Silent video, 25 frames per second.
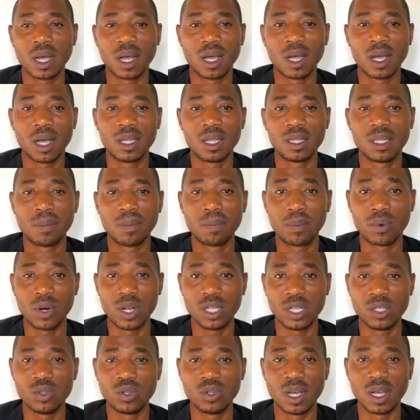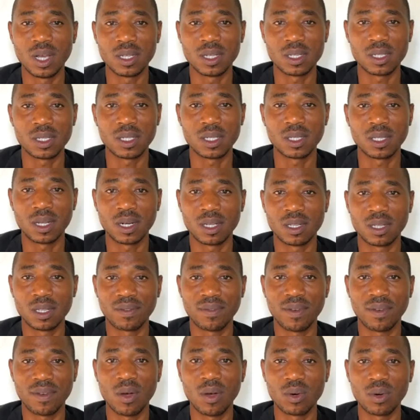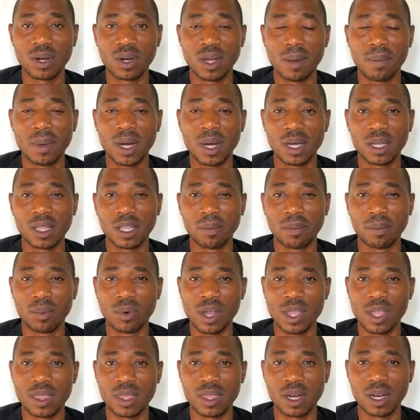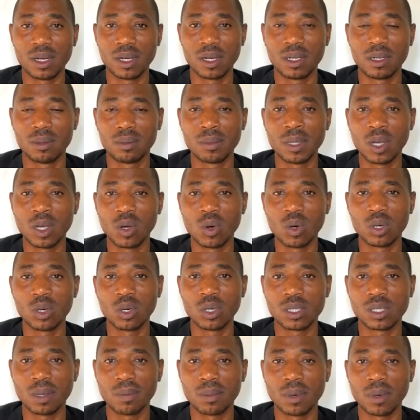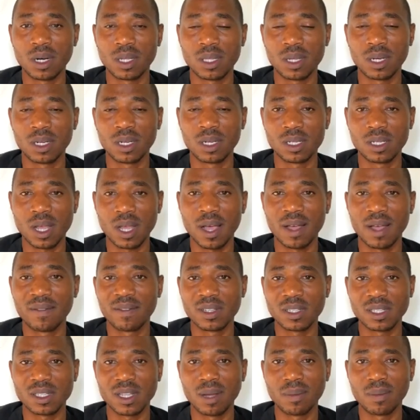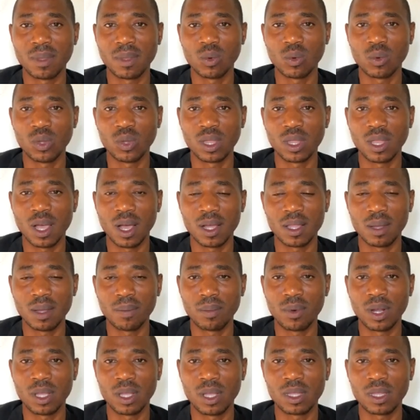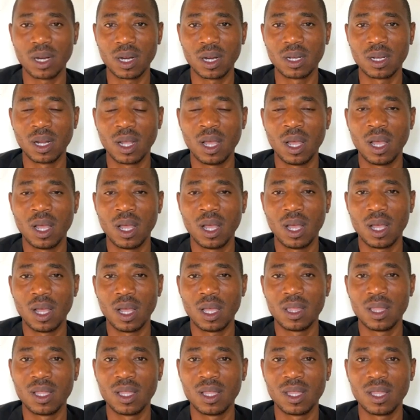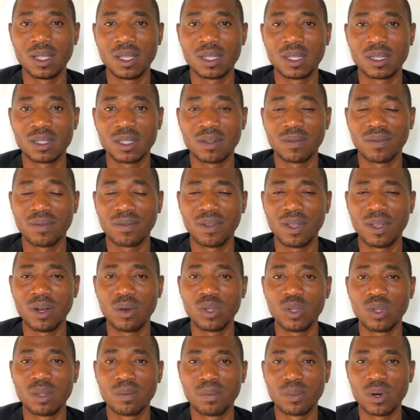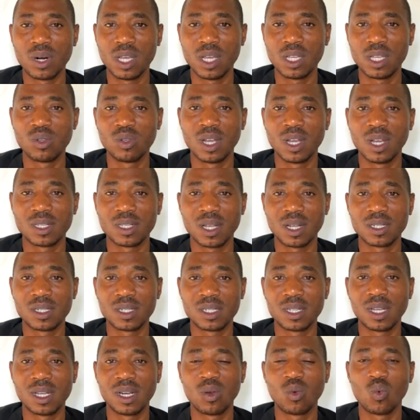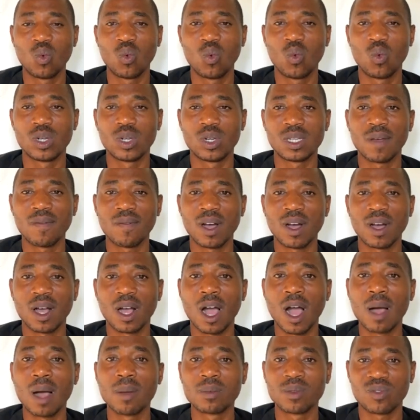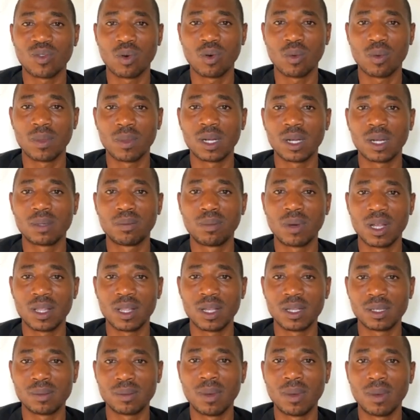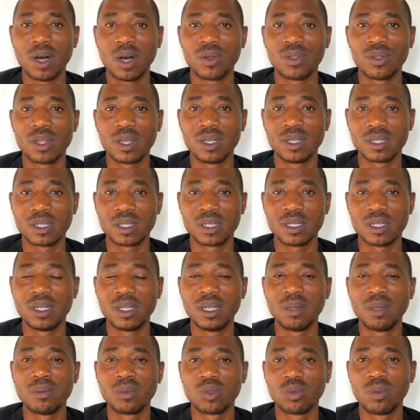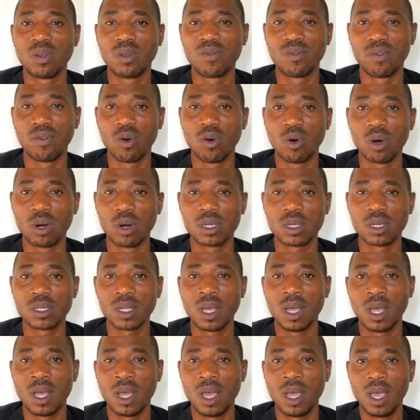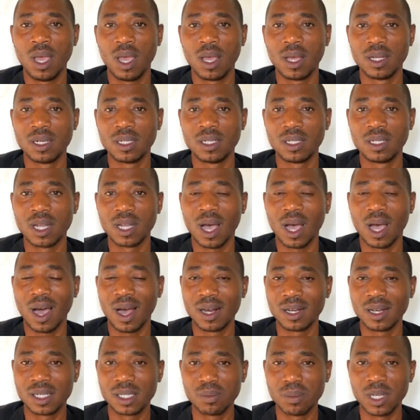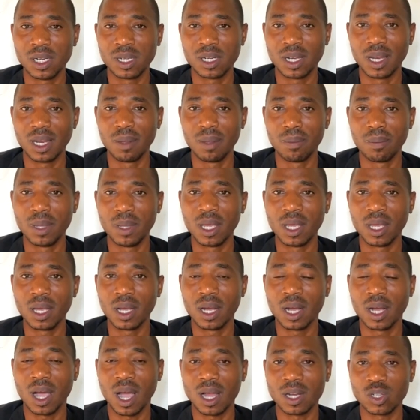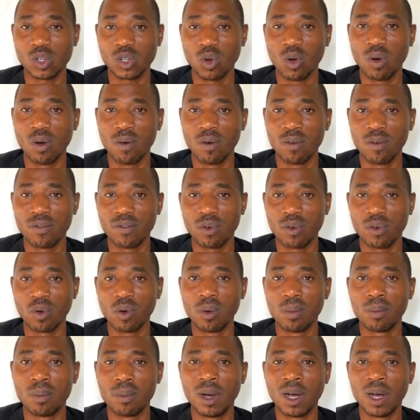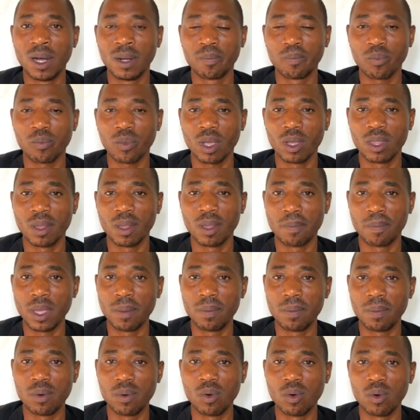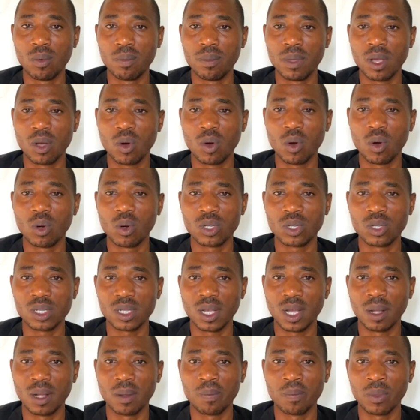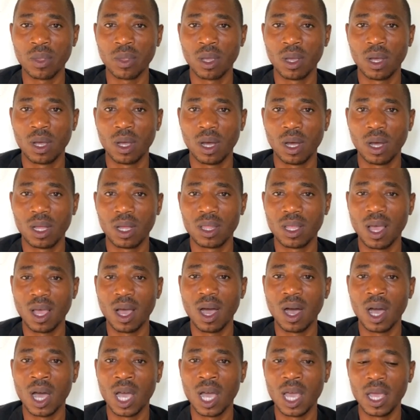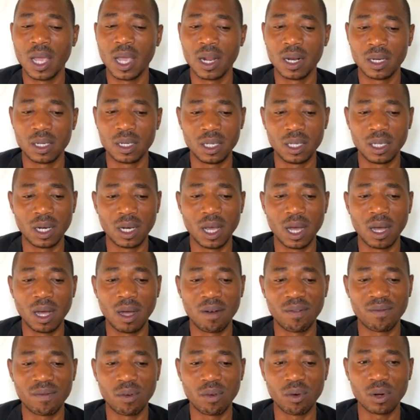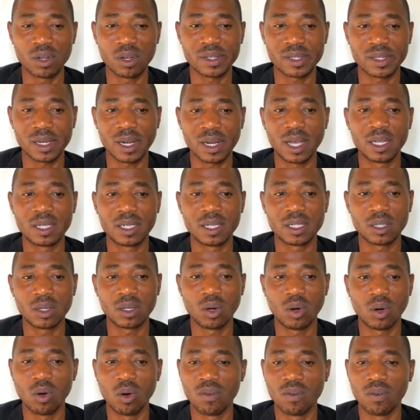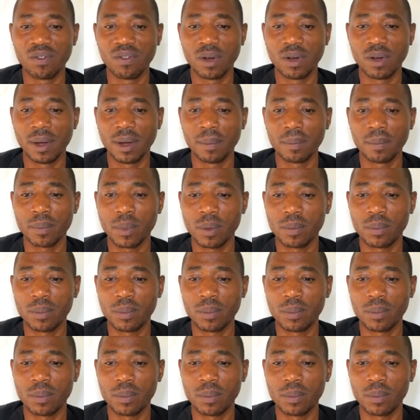uh, the prejudice that is found among the brethren because a brethren is having something with the other brethren then they fill with prejudice until whatever comes from that brother's mouth is deemed to be false and uh, ultimately being cut off from um, the people because uh, uh, they are held in a, a false light of um,